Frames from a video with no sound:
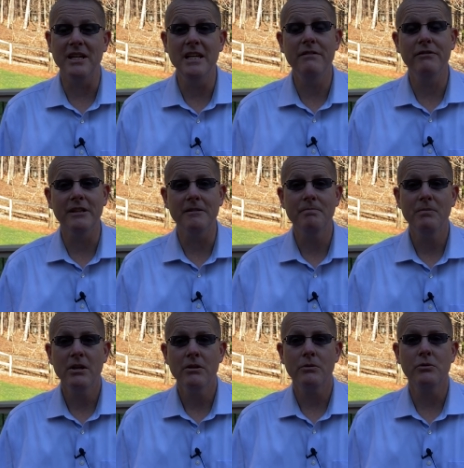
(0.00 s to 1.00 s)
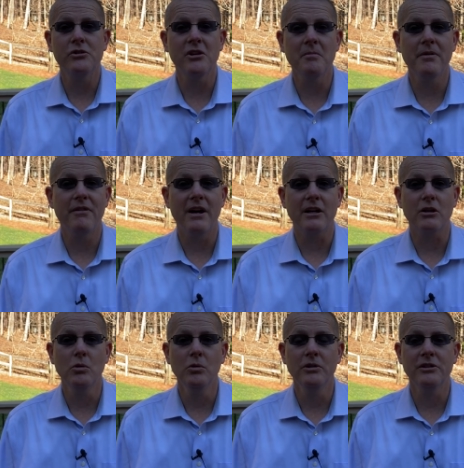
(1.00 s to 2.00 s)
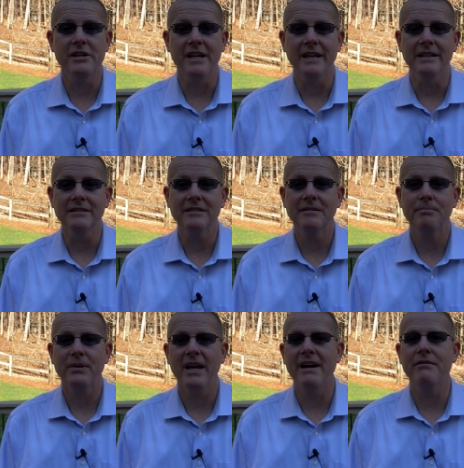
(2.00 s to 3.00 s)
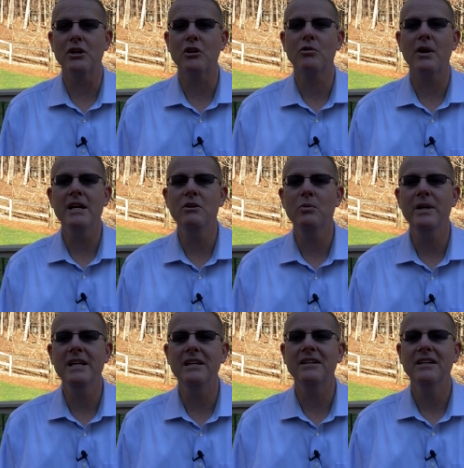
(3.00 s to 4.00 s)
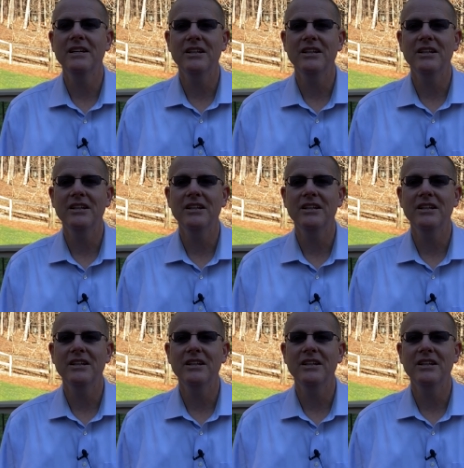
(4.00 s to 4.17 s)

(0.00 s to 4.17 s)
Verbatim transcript: even through some of our cooler days. Have a great week.